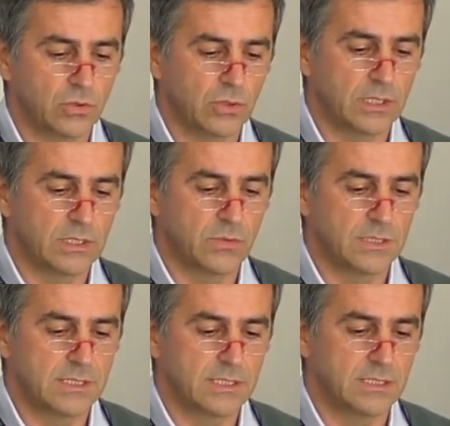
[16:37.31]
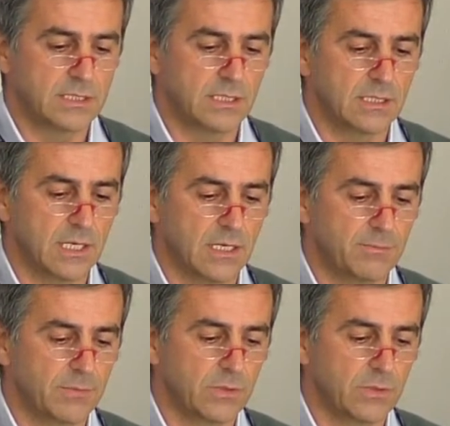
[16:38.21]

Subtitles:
You can twist this thing up.